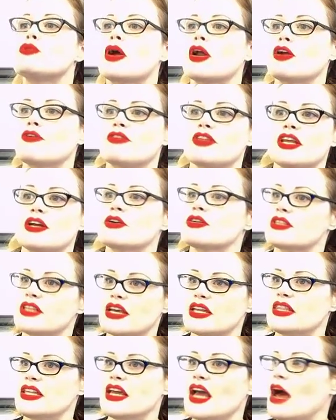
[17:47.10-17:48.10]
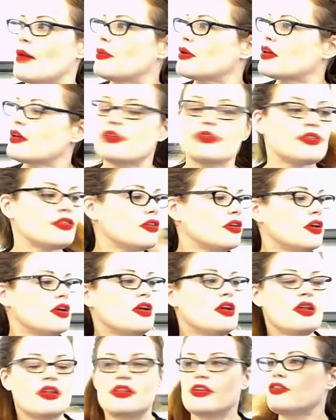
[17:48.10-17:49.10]
right over there is like the abacus.
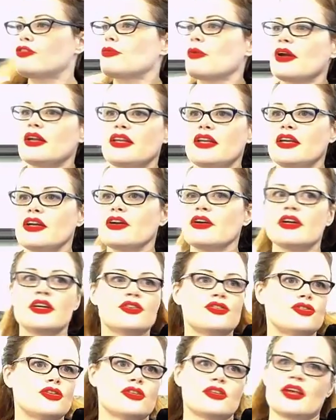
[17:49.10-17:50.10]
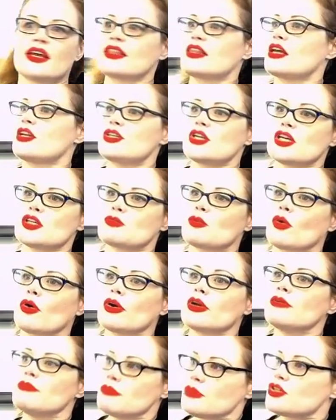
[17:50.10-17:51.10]
This right here is just like that
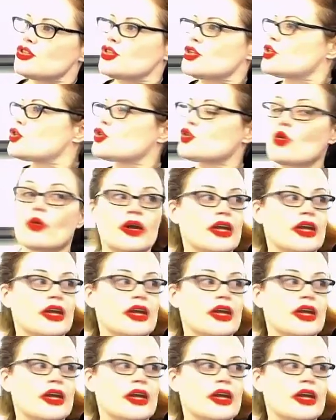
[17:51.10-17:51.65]
chessboard. It's just storing